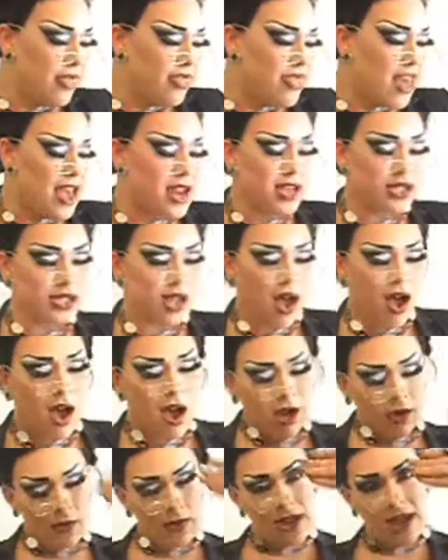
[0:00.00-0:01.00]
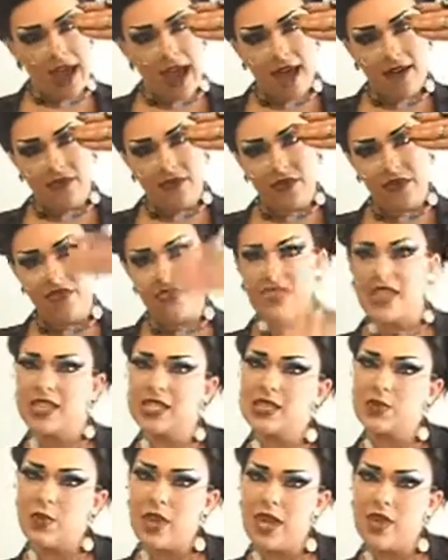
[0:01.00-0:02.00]
That is all we have for
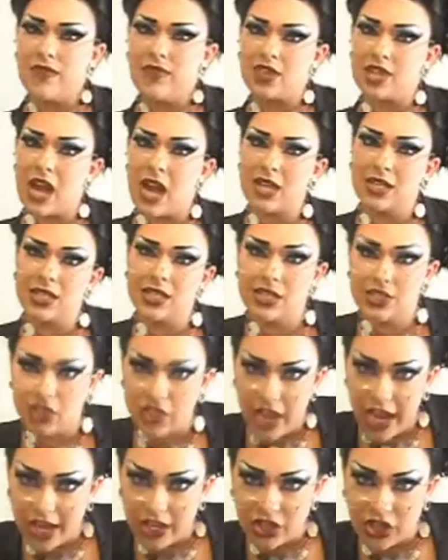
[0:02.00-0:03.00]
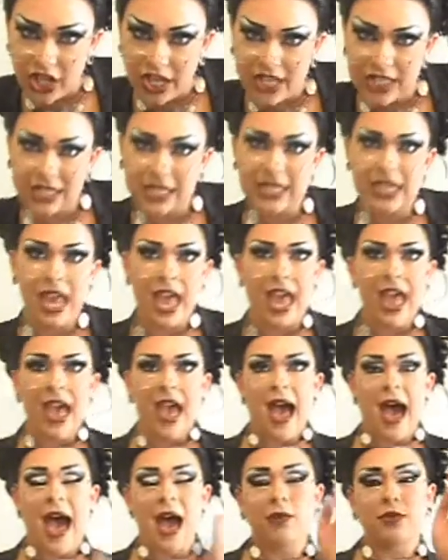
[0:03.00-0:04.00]
this week for Tati's Tangents.
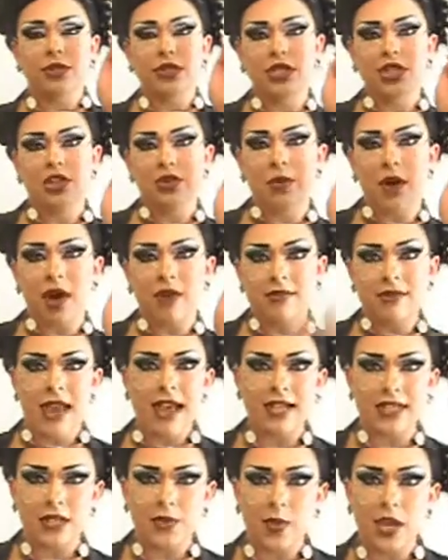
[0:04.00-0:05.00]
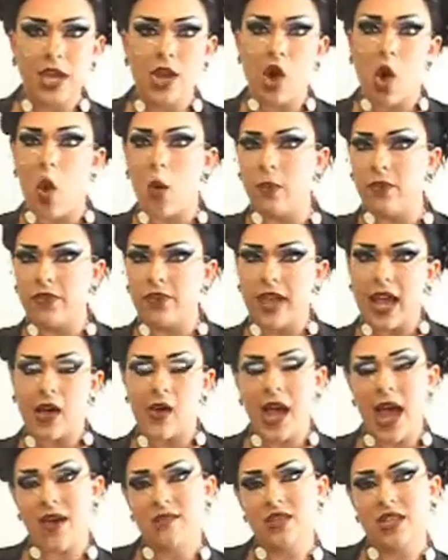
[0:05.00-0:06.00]
I will see you all next week. Hopefully I'll
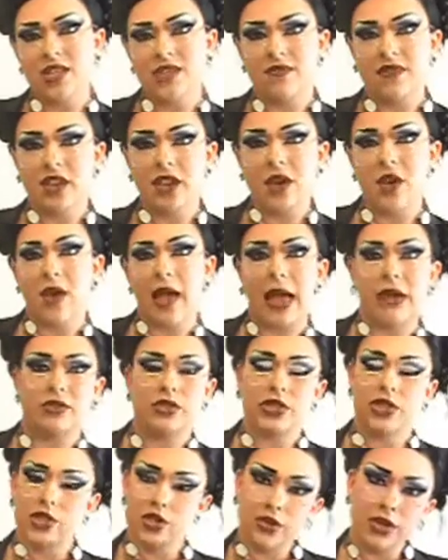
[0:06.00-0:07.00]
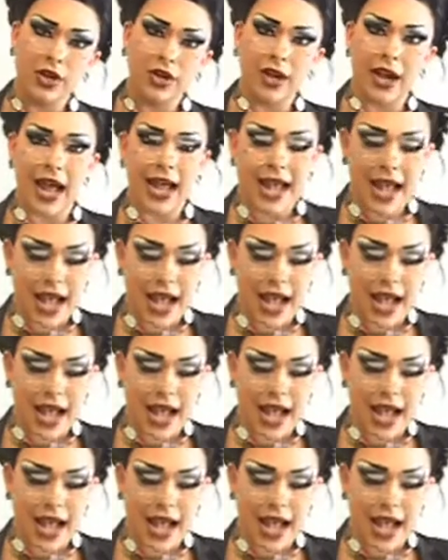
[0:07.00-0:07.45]
have this video out sooner.